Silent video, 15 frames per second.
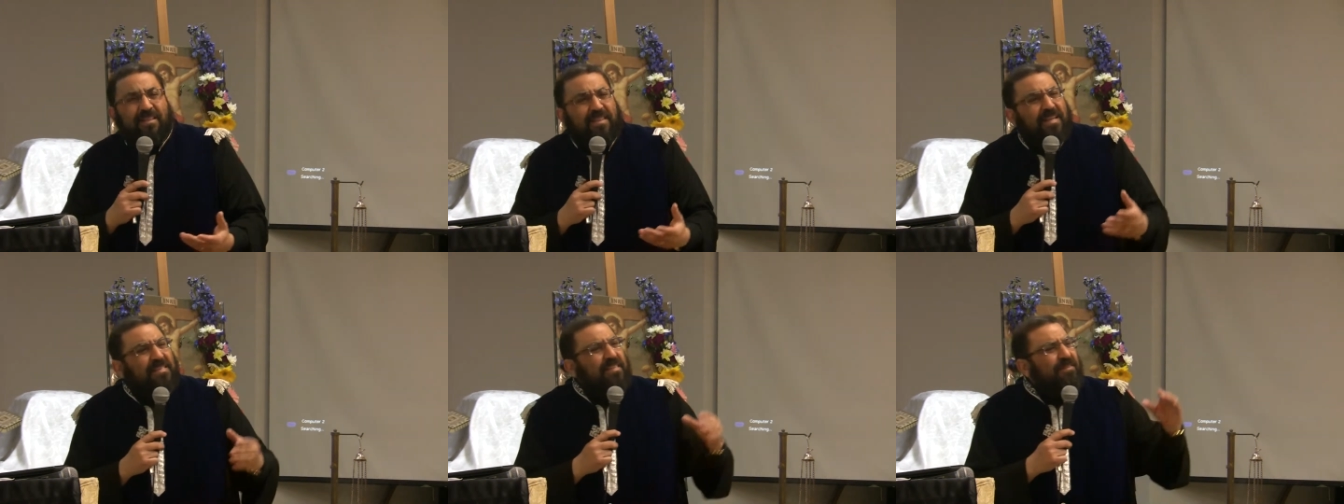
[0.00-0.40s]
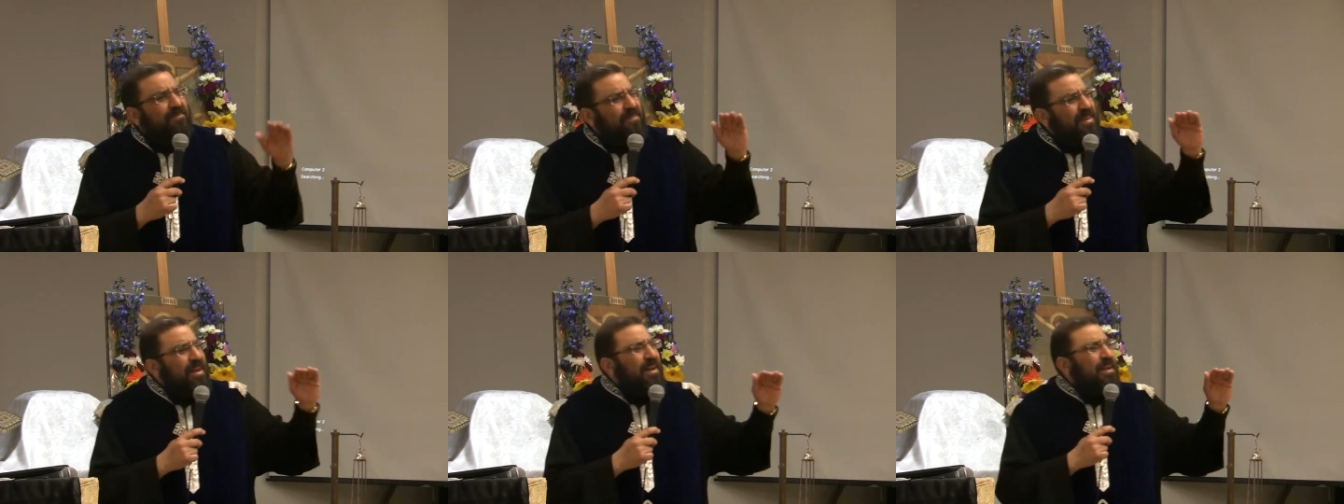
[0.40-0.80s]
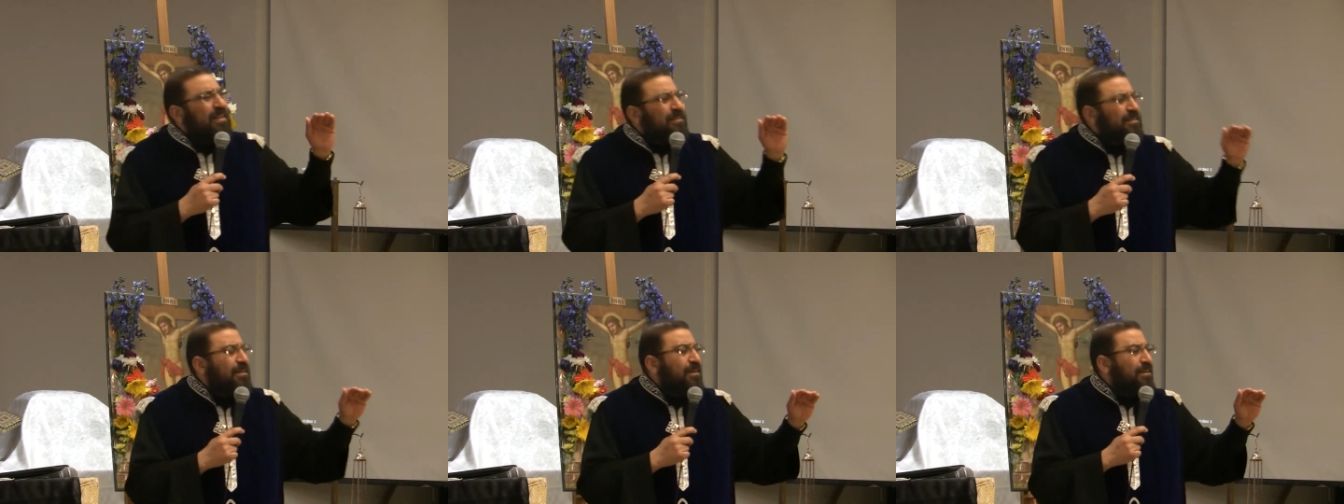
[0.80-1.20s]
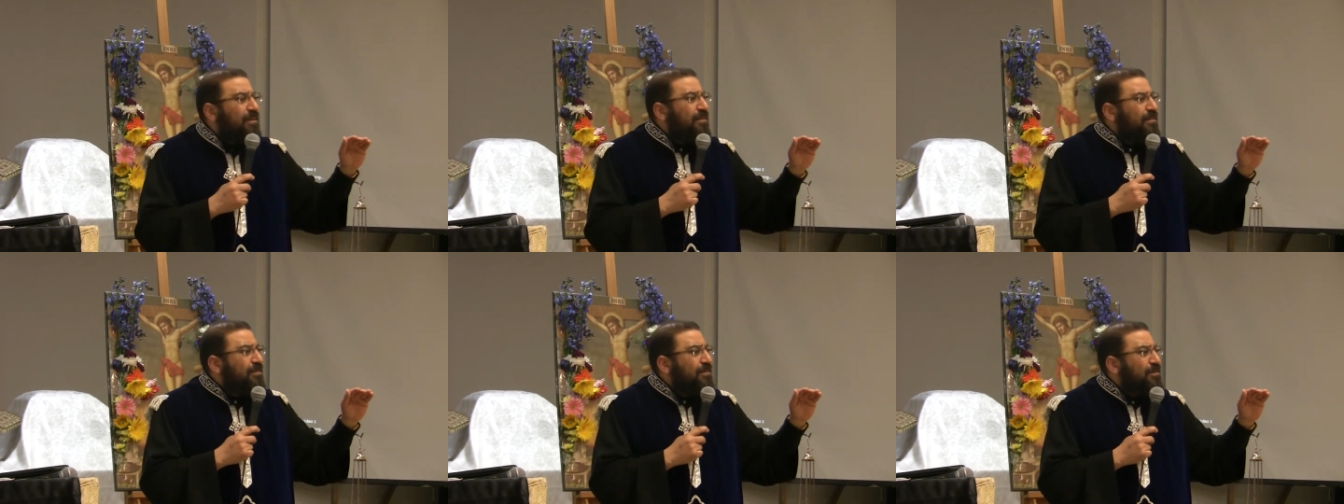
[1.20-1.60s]
That's a very little
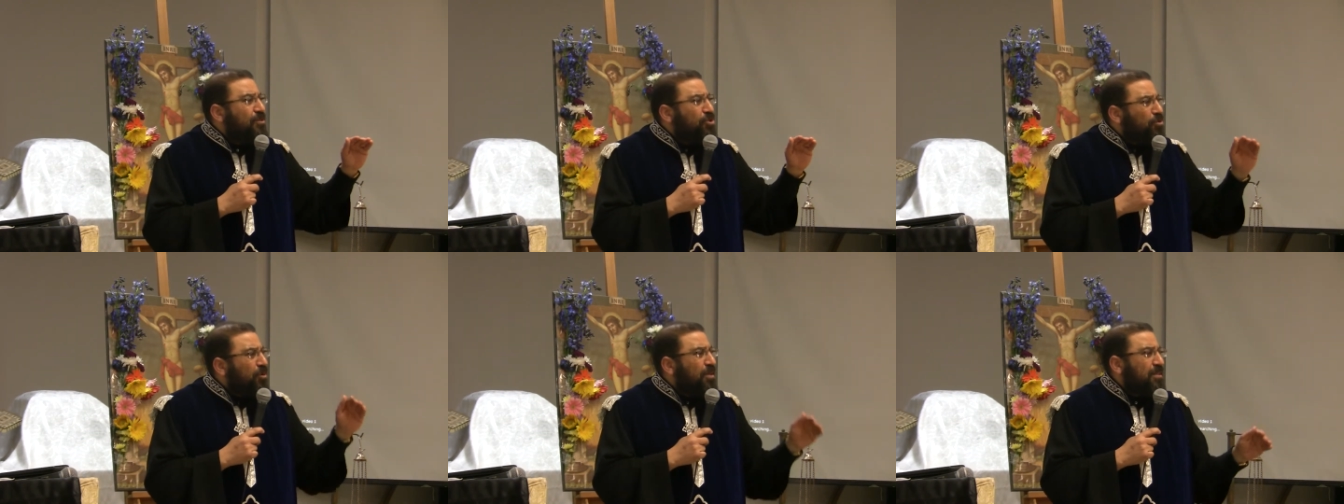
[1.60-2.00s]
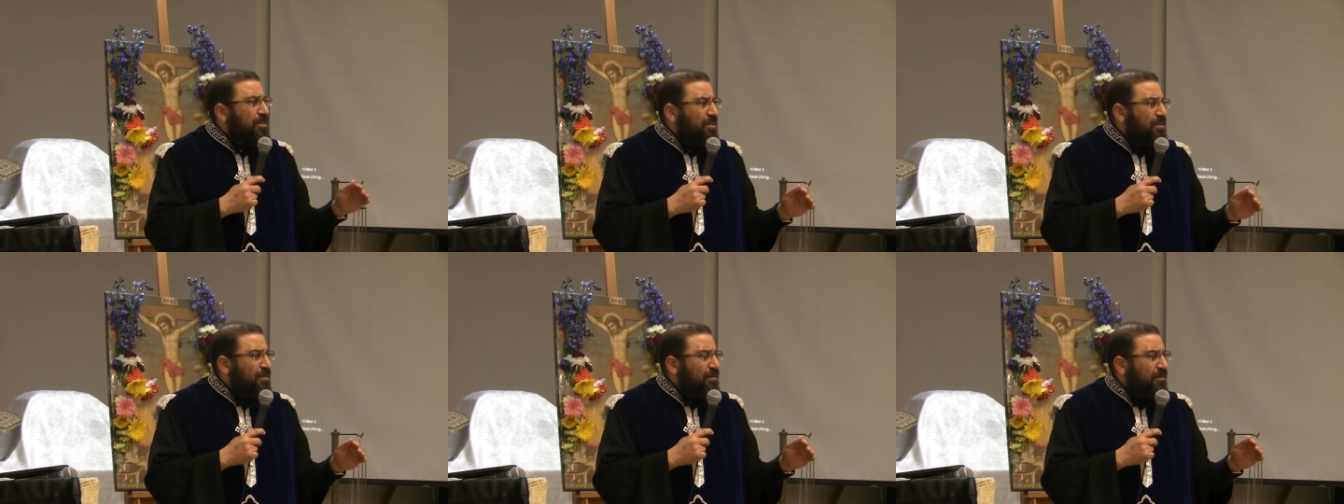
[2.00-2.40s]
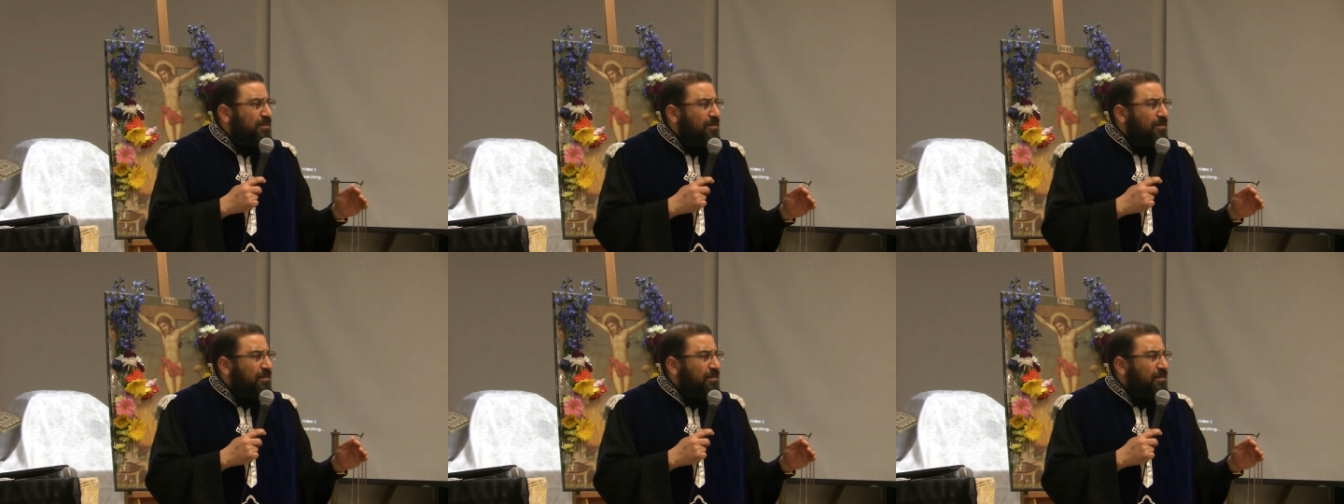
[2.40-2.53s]
choice.